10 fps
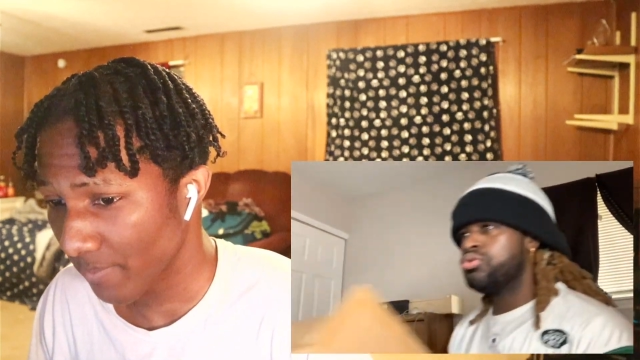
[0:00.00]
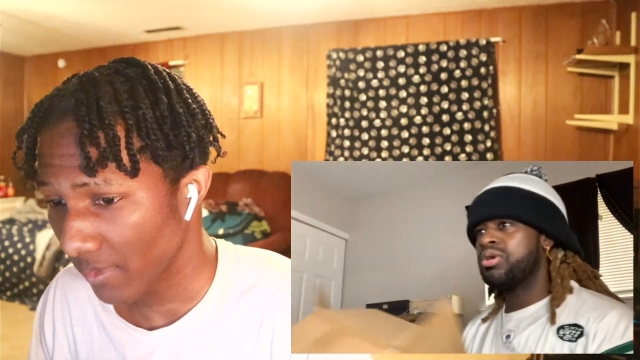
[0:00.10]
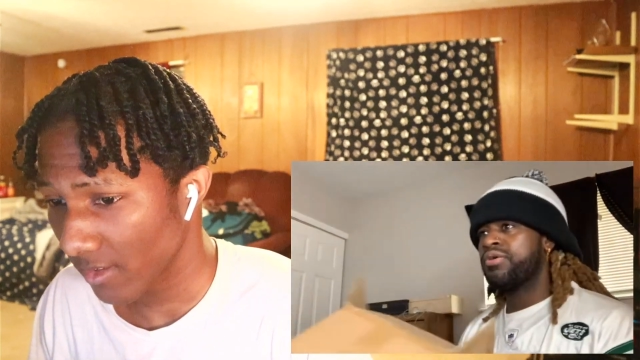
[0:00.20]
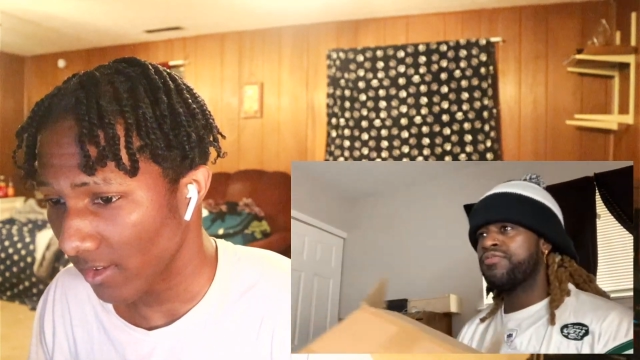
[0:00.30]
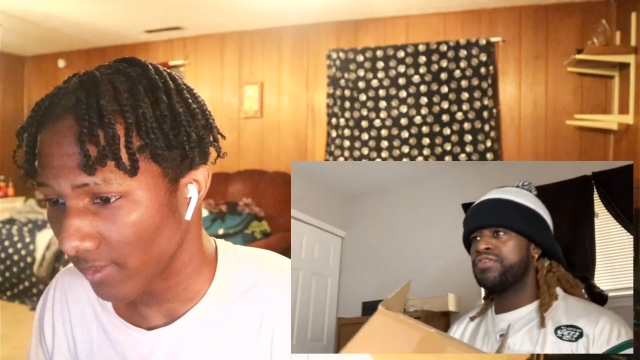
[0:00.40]

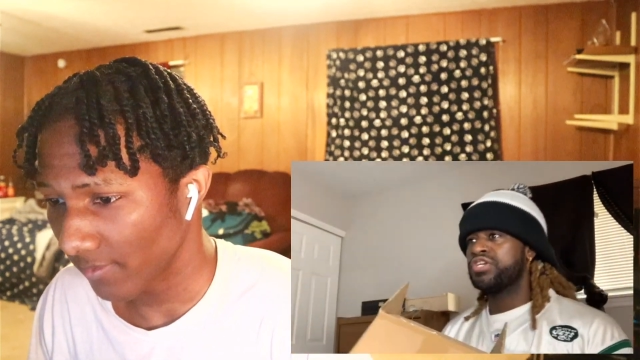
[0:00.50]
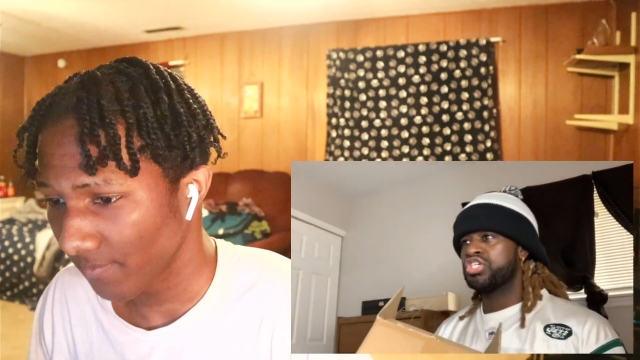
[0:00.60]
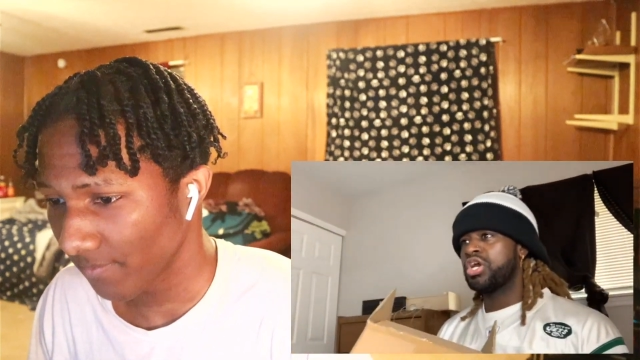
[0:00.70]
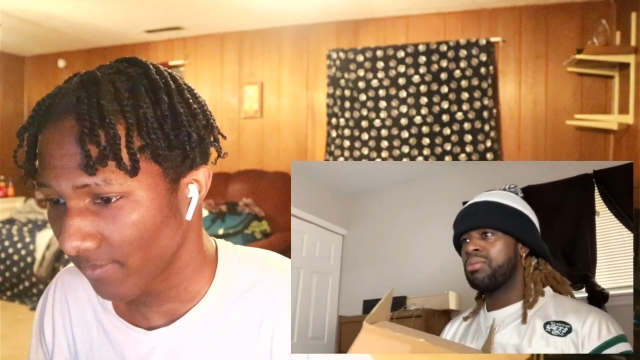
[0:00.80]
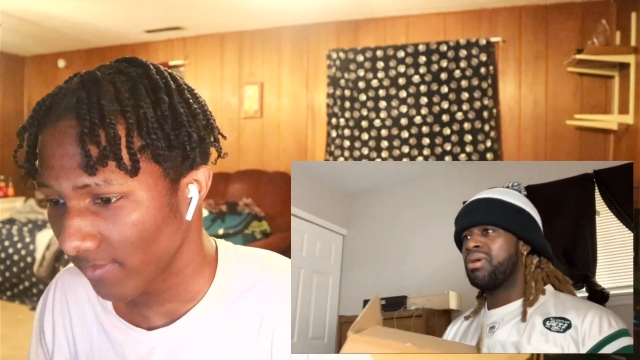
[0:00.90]
Speaker 1: want to
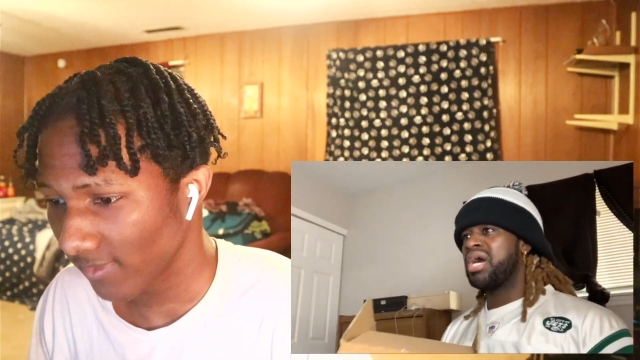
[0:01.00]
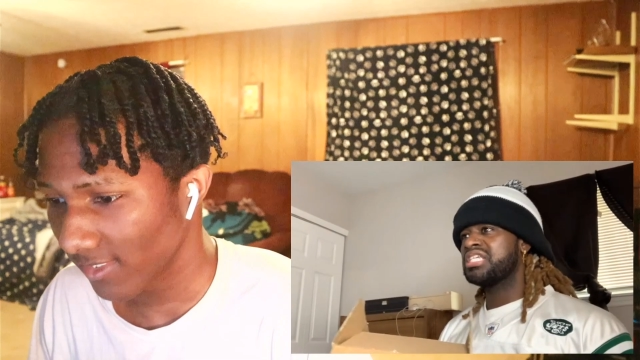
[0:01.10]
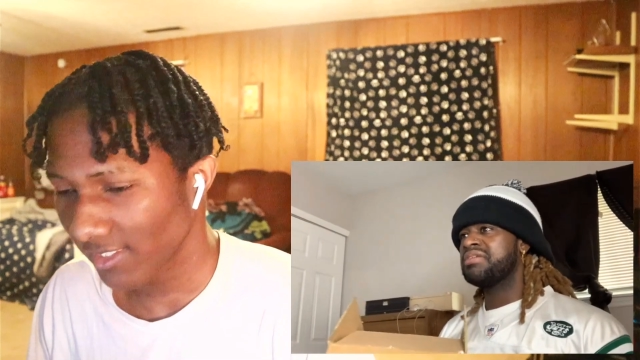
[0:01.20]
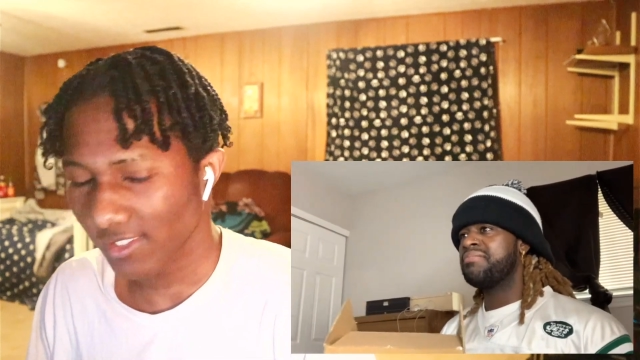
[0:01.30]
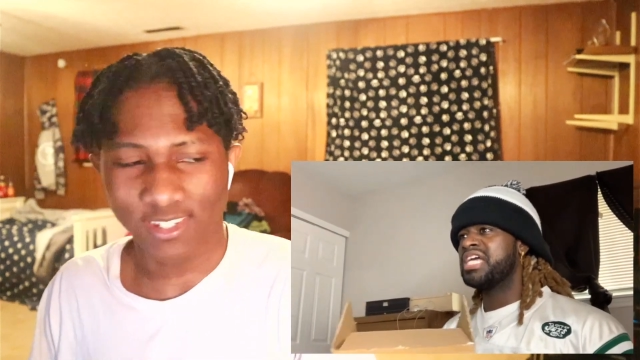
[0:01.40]
finish our
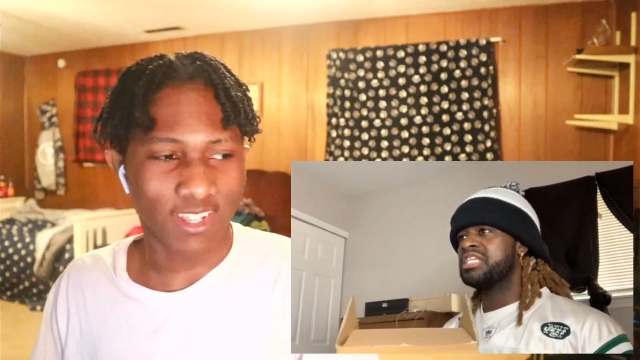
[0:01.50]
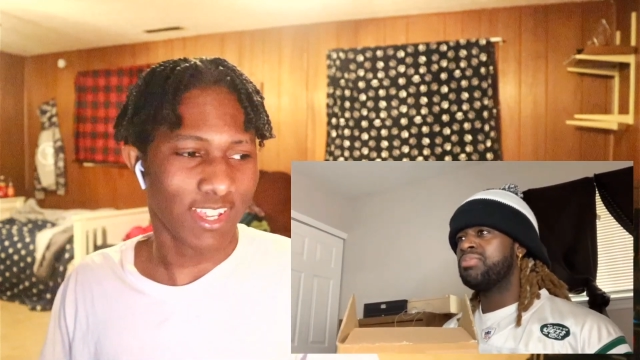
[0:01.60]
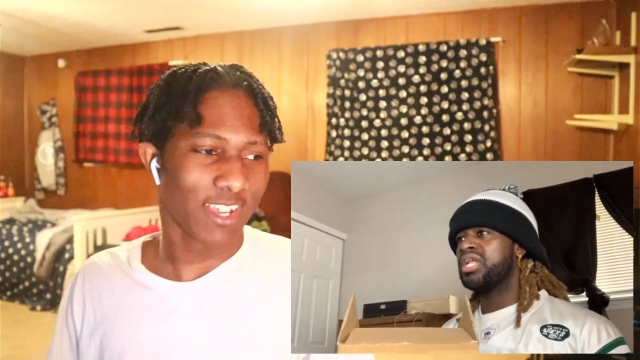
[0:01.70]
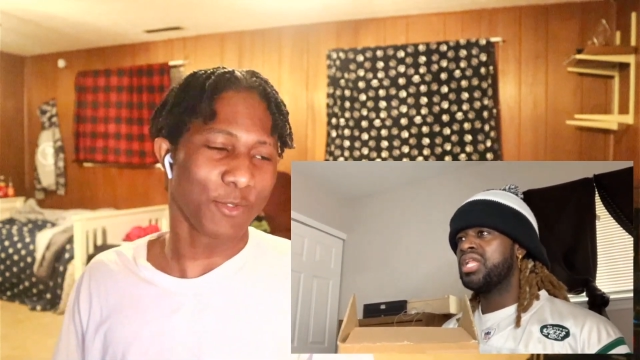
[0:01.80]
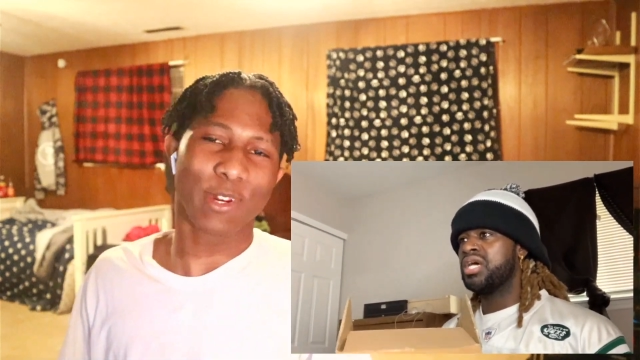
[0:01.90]
boxing match?
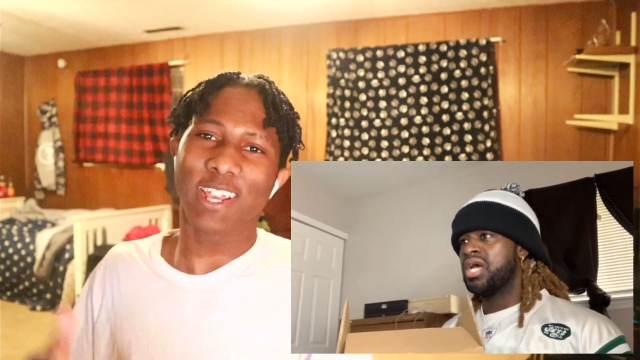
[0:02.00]
What I uh,